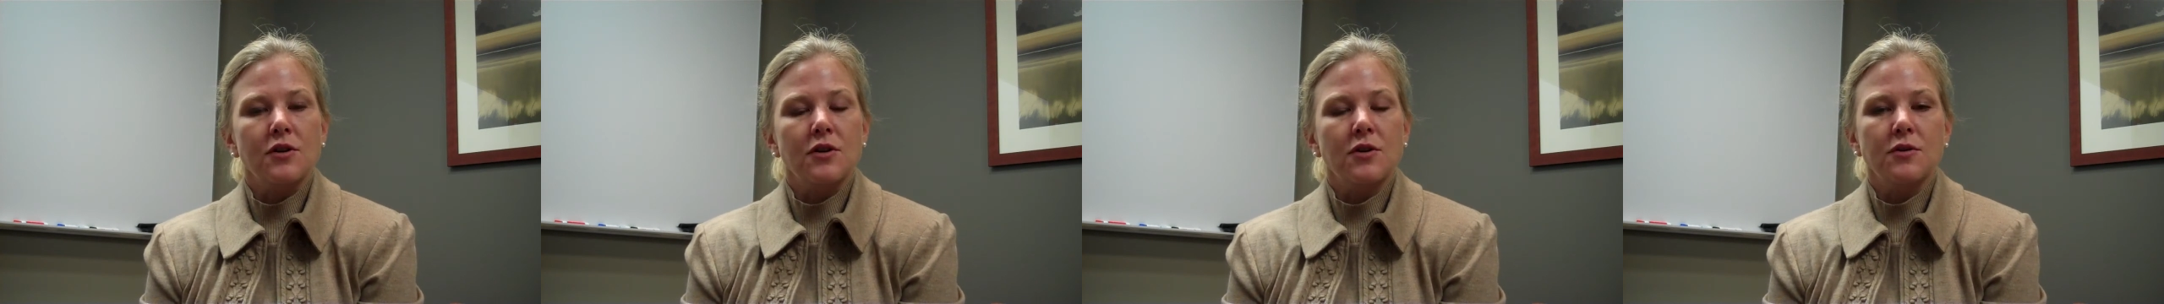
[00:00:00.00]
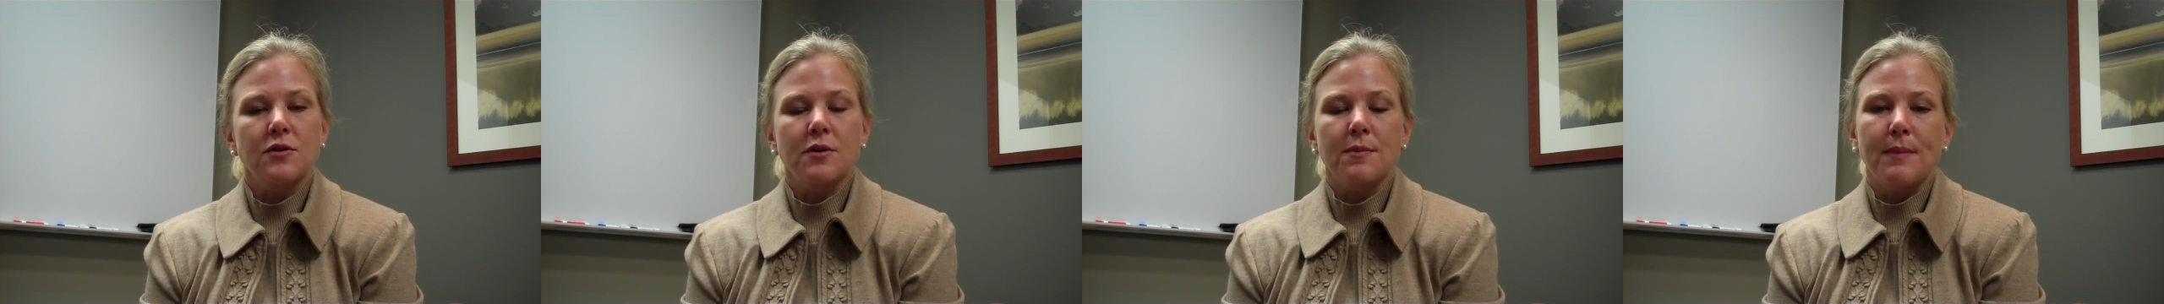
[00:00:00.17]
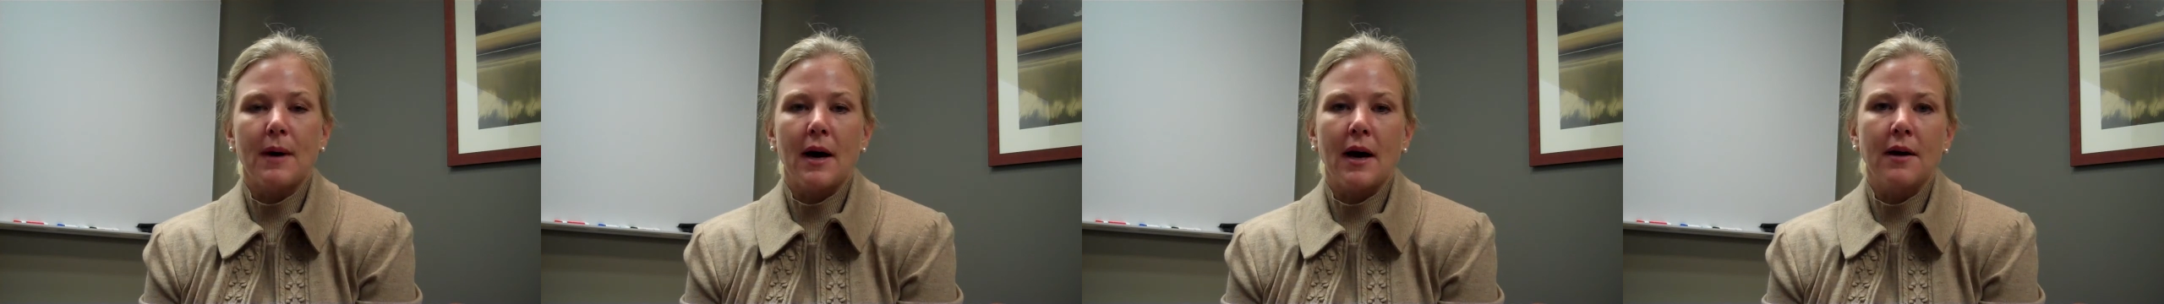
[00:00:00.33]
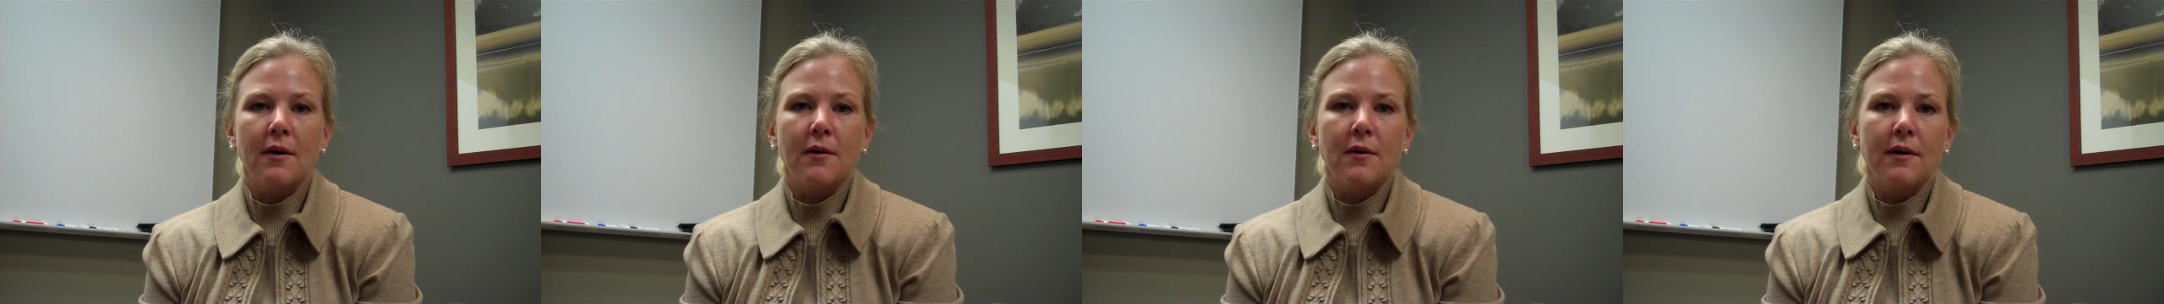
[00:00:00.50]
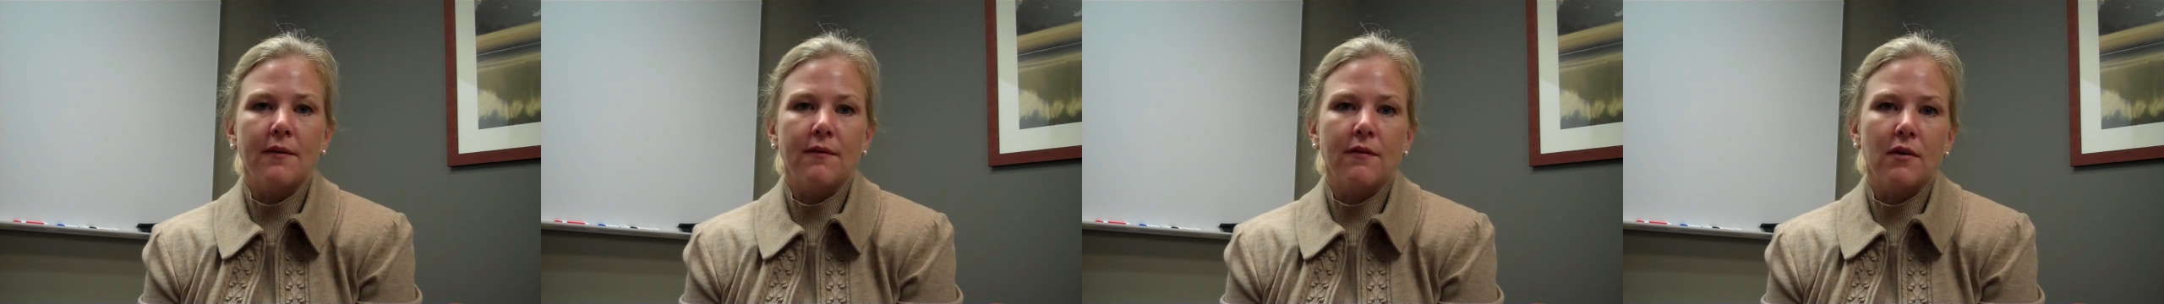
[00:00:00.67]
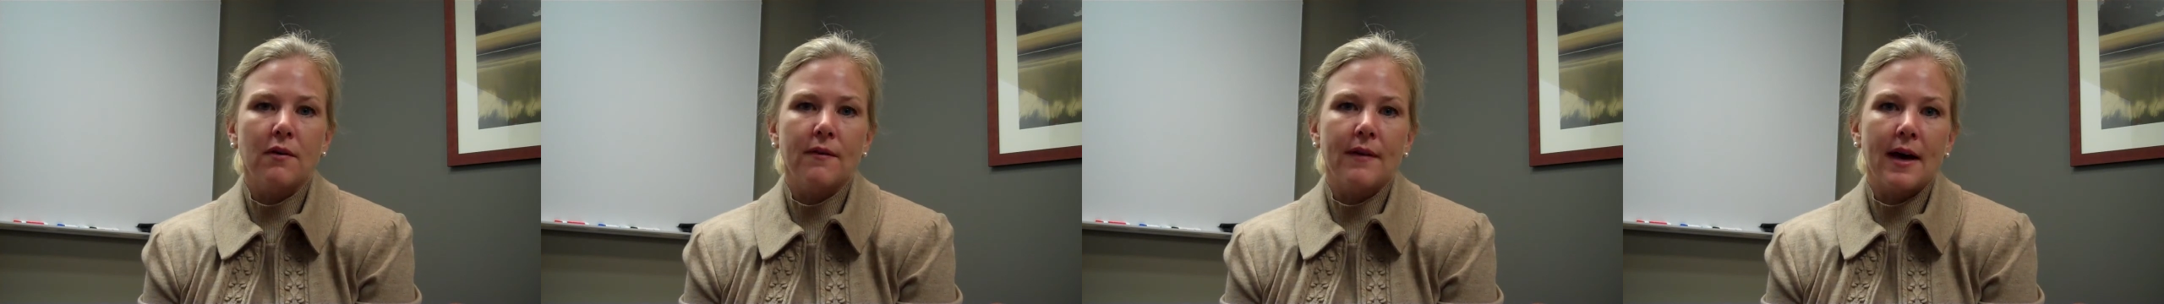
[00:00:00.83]
who's a
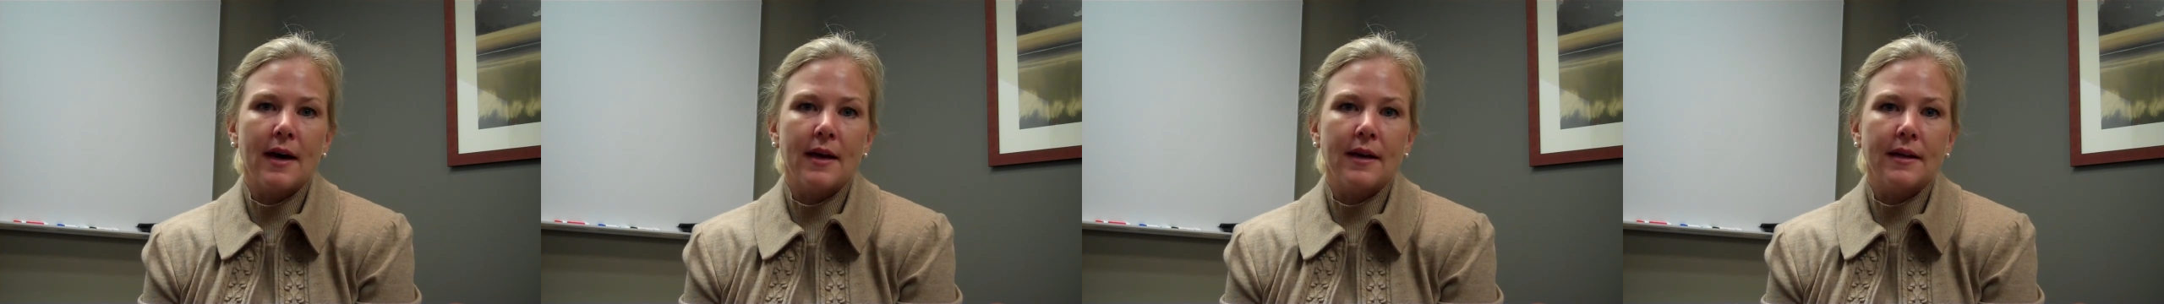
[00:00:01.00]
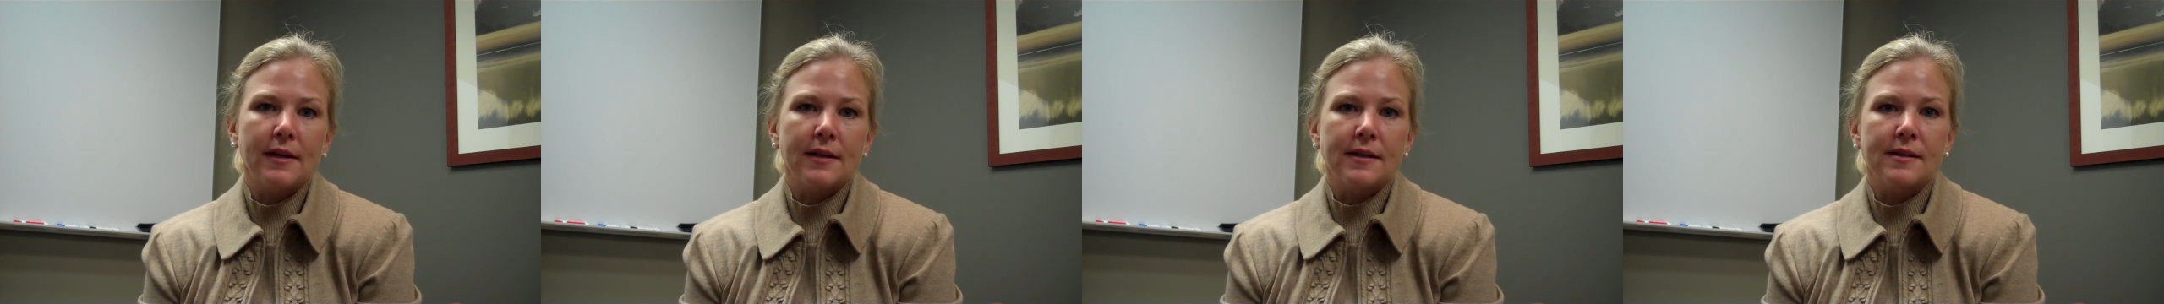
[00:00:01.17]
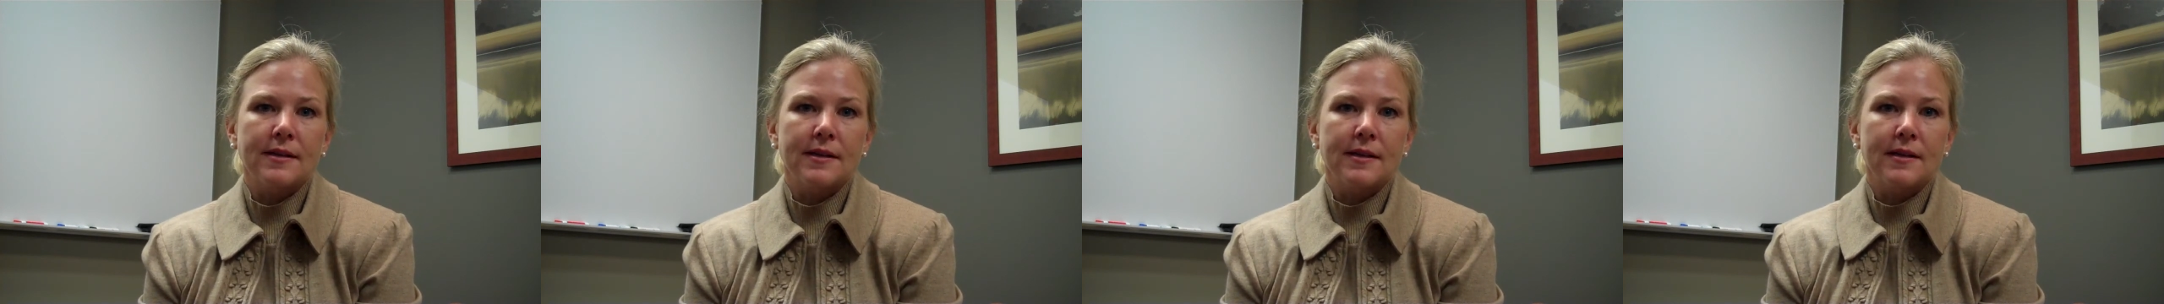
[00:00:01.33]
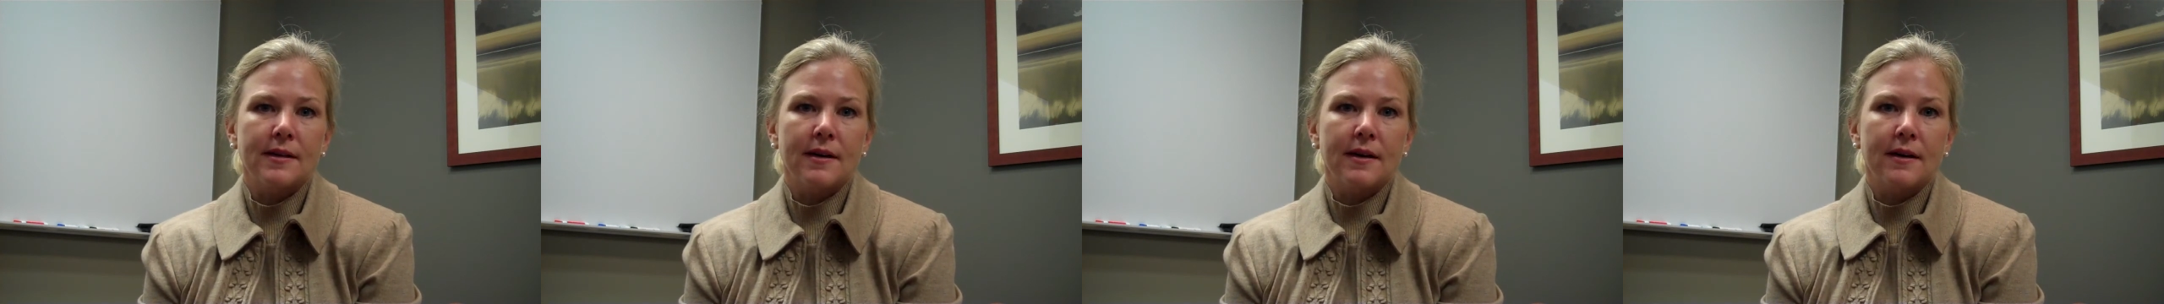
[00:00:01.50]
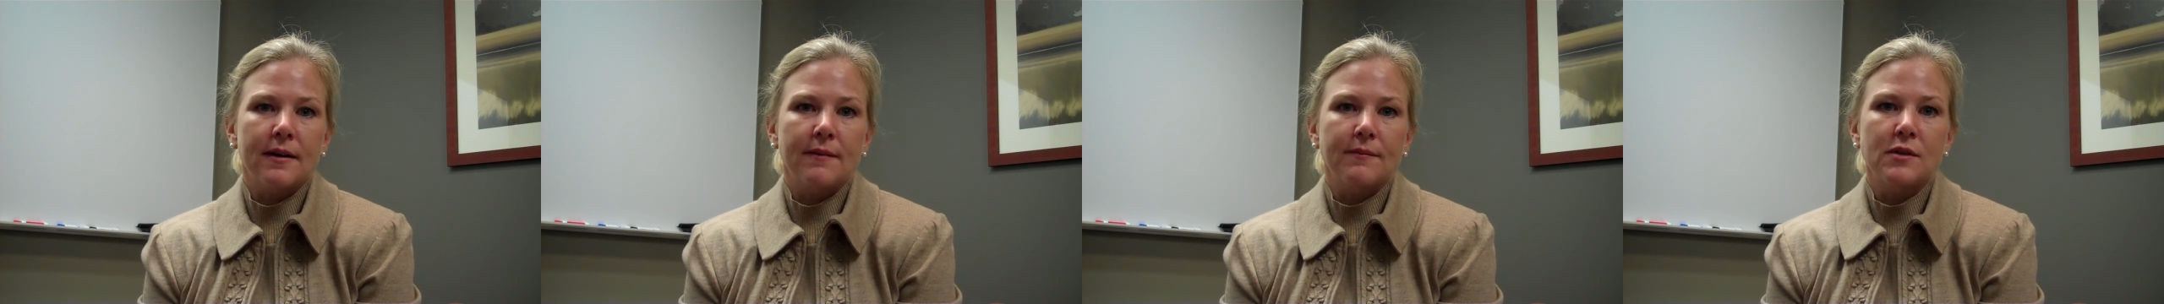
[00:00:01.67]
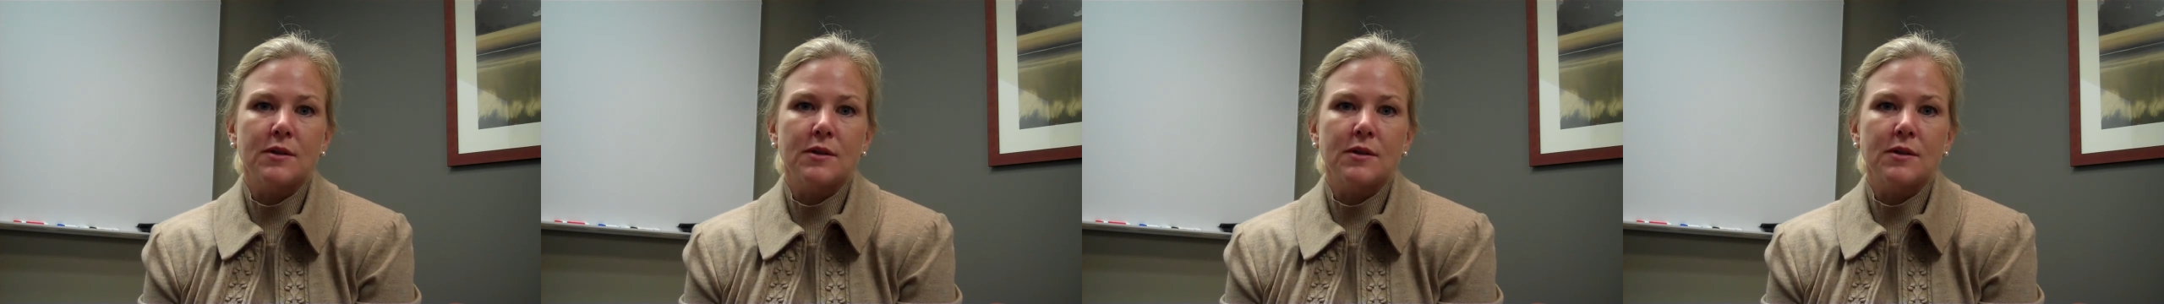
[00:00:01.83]
bioinformatics